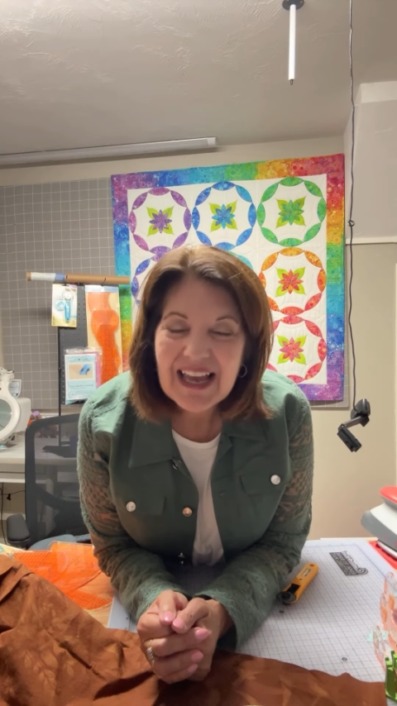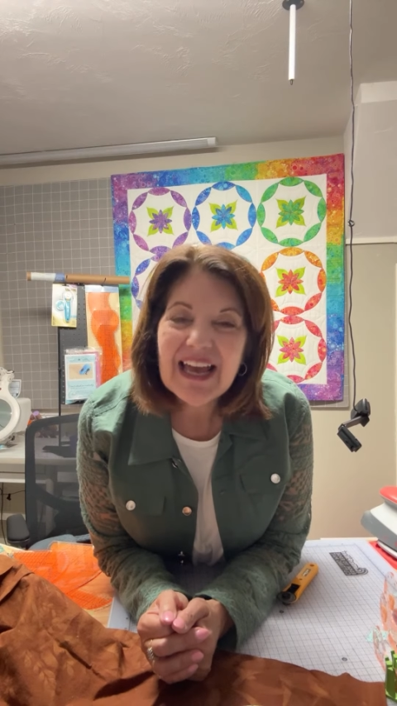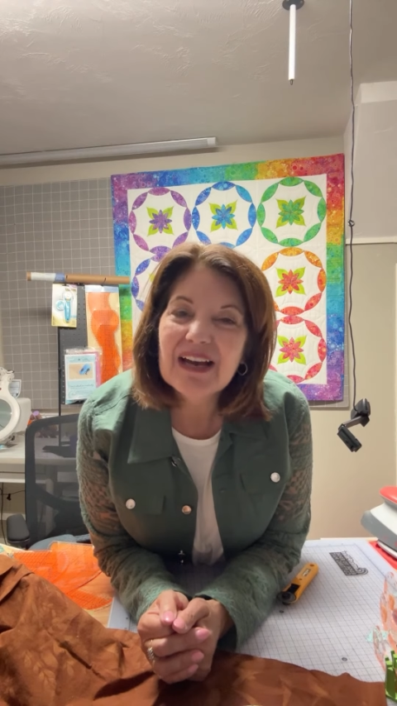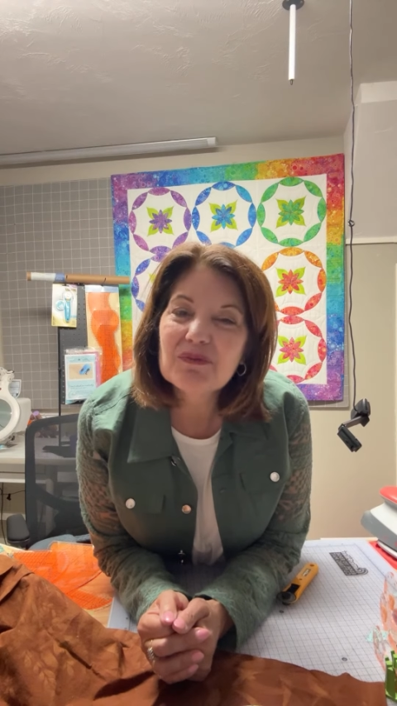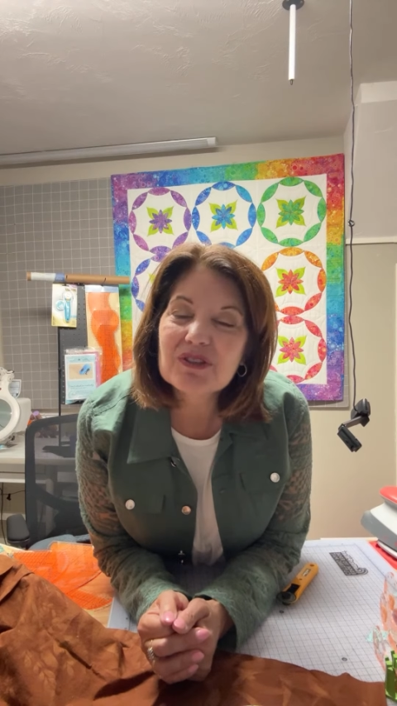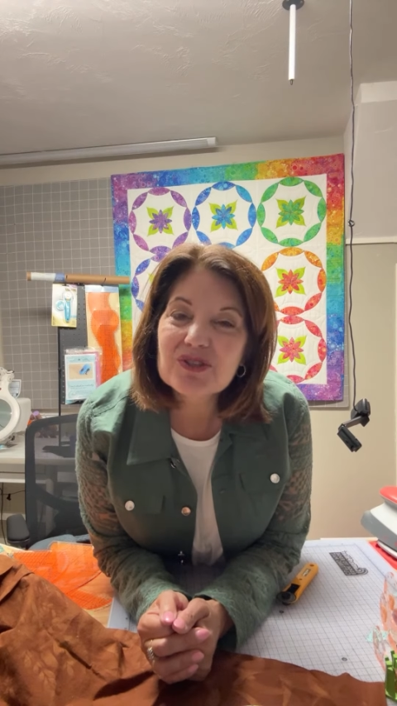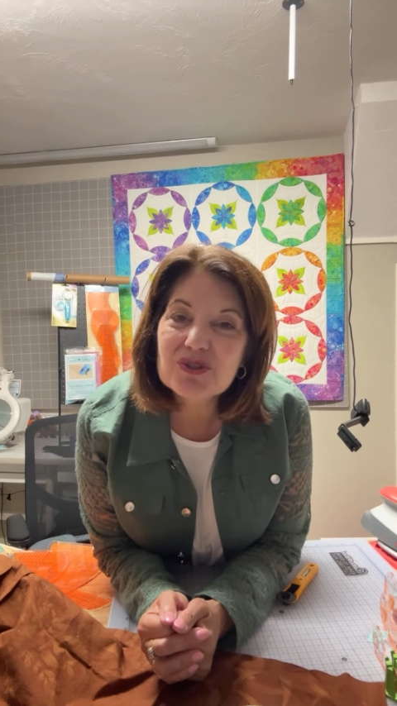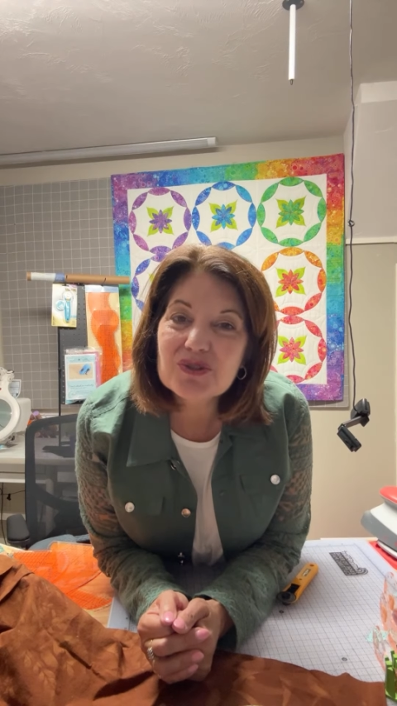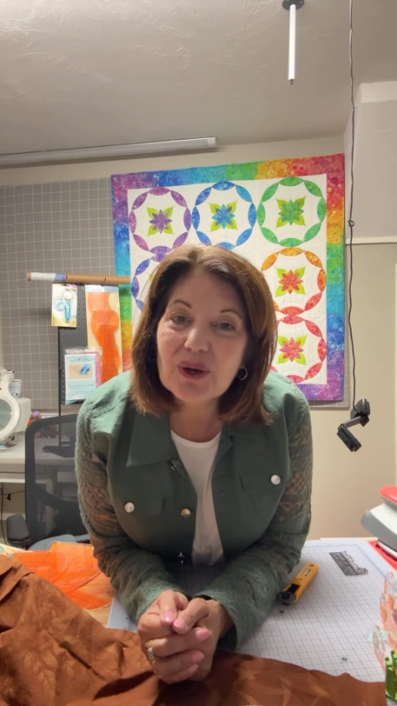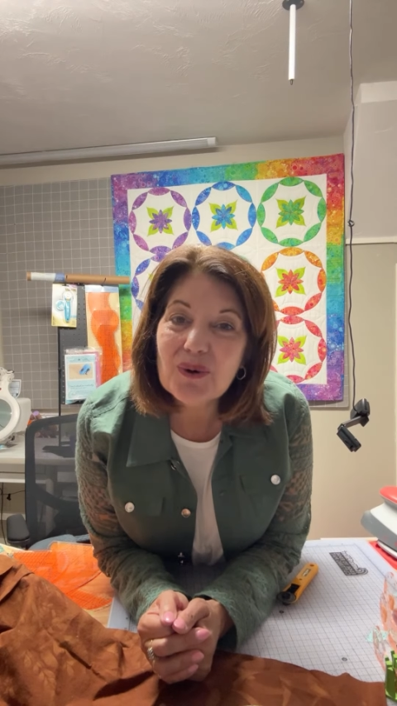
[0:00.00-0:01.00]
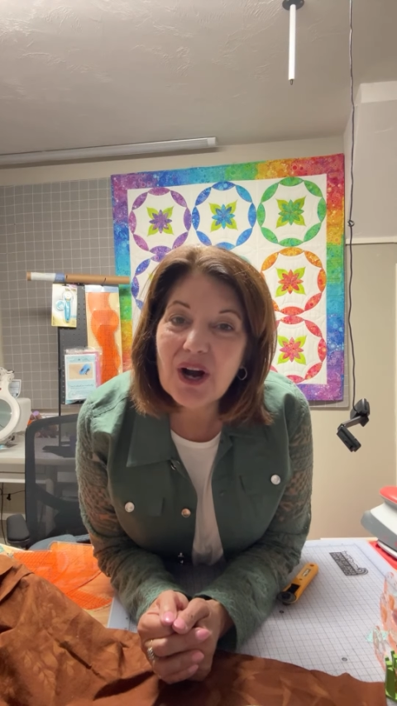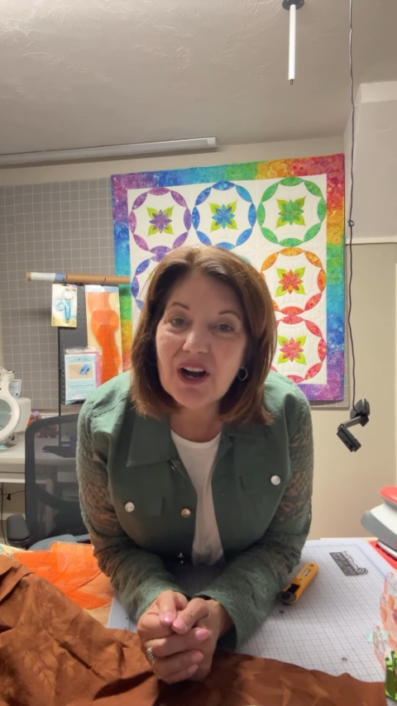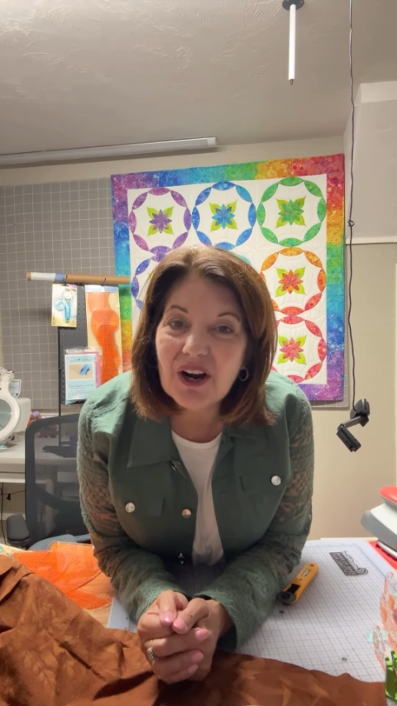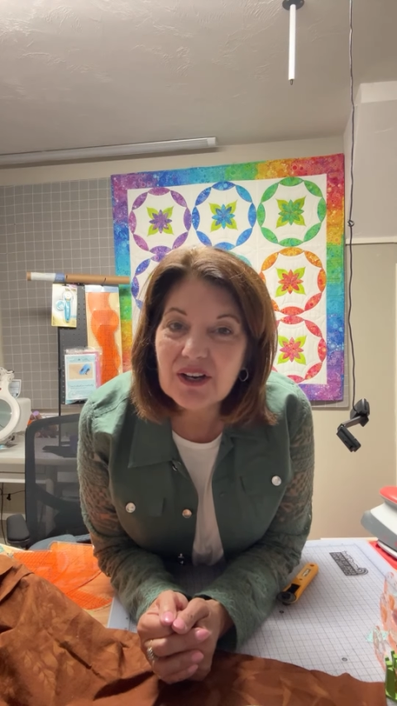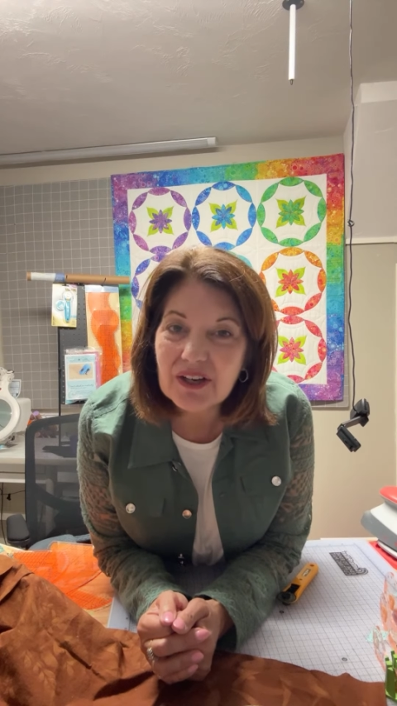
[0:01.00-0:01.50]
And we're so
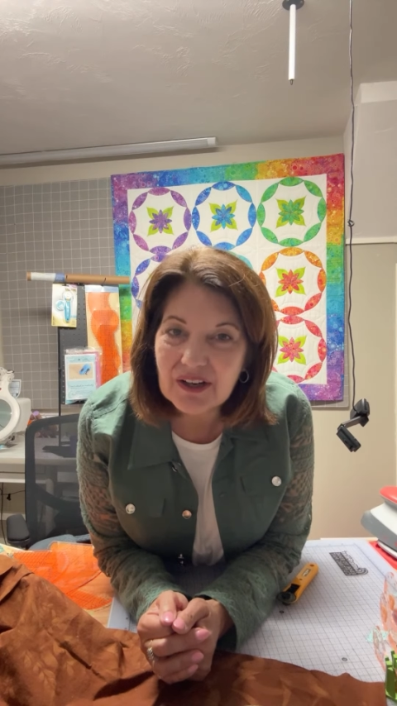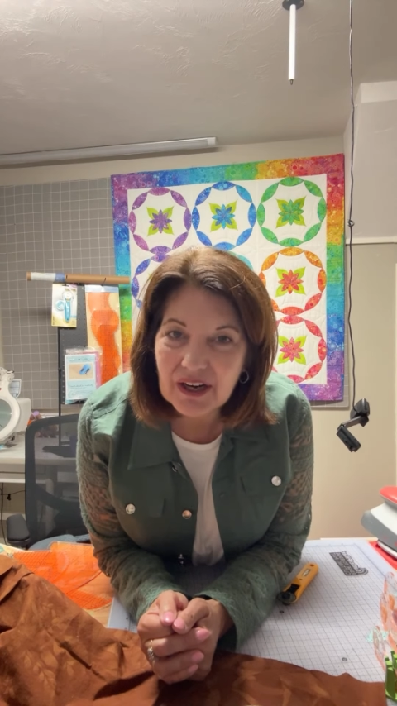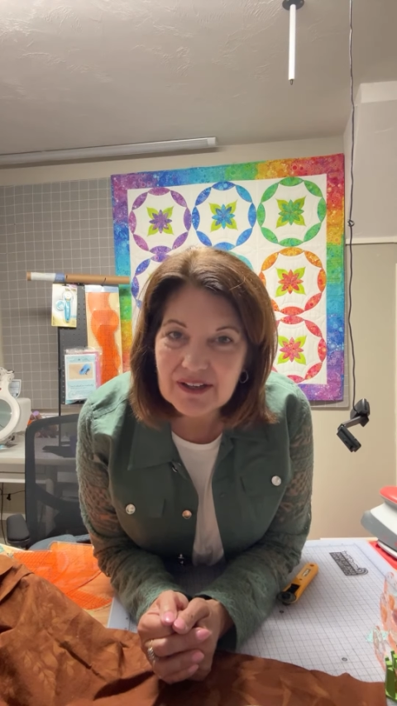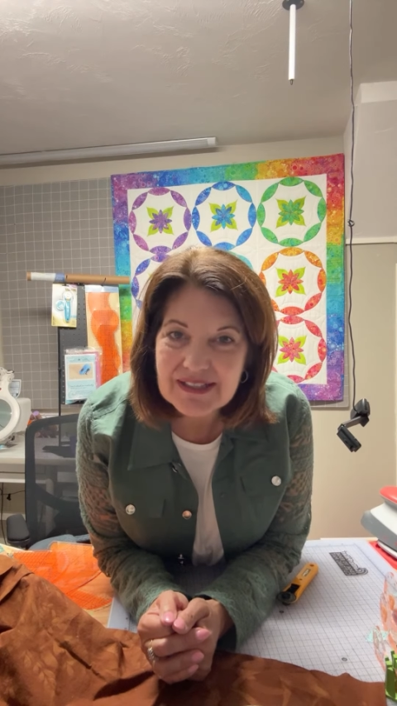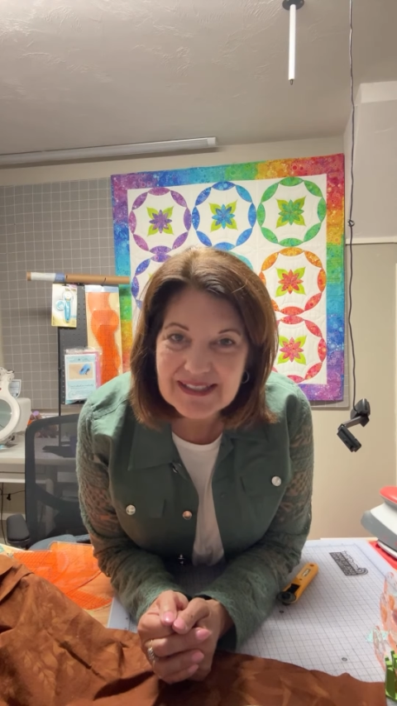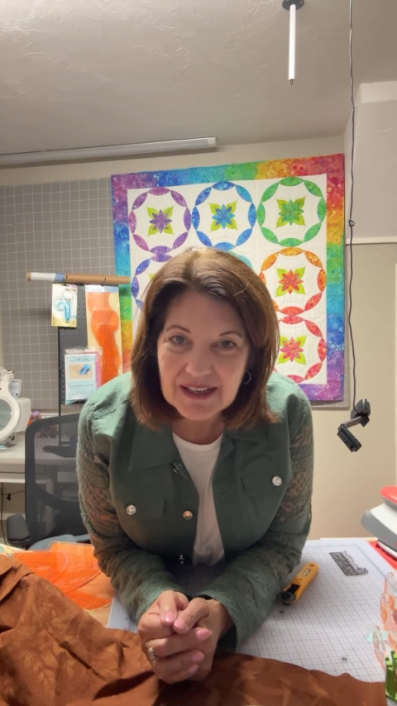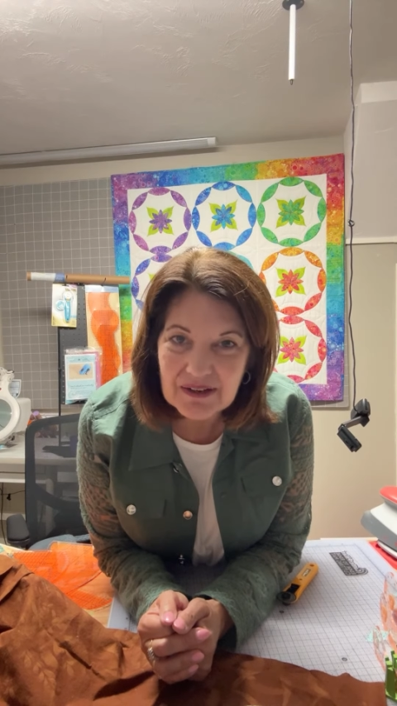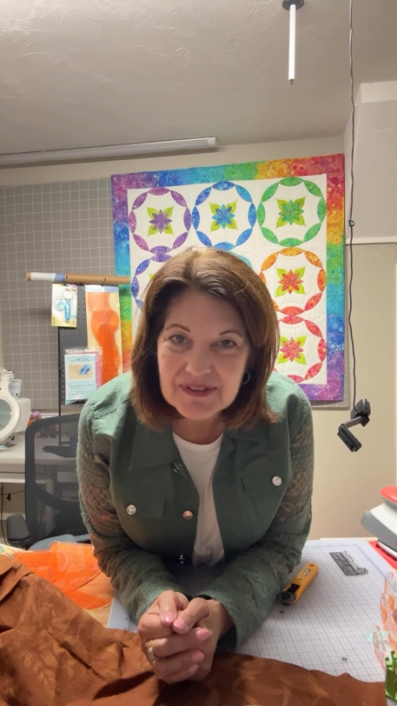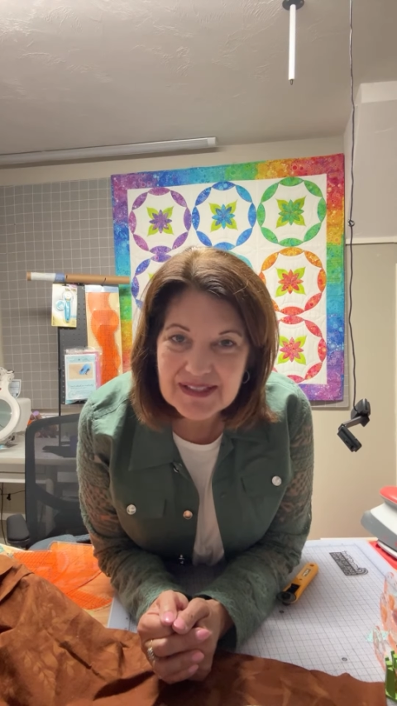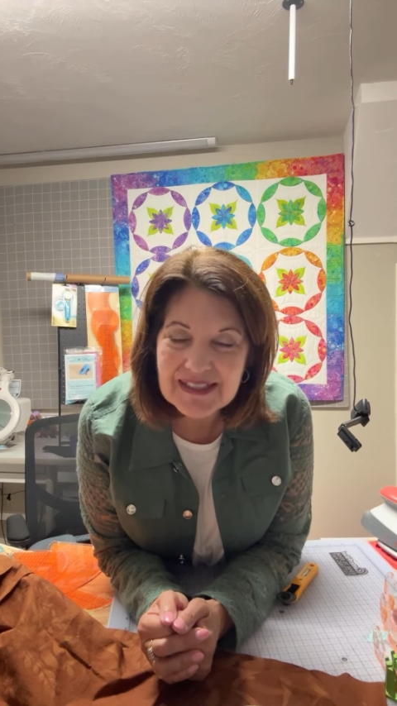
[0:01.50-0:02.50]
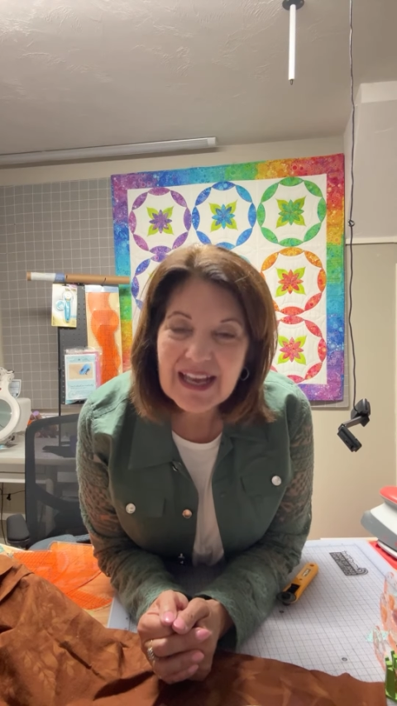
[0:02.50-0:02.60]
hard on ourselves,